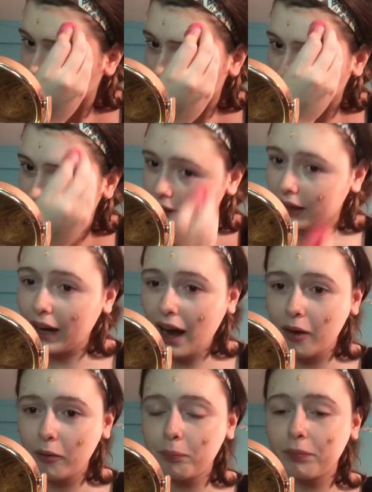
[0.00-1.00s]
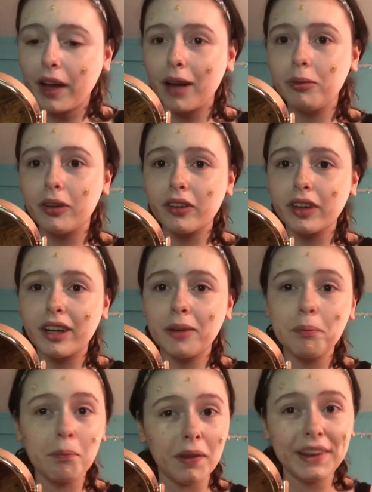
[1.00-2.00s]
And now I'm just gonna
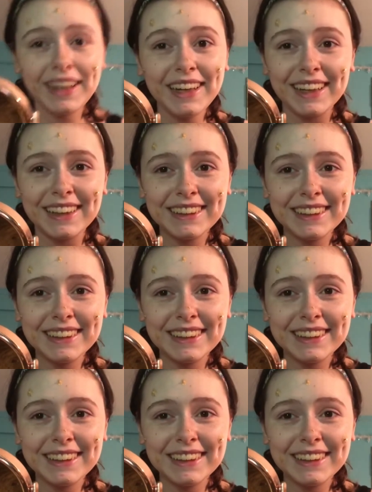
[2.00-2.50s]
blend it.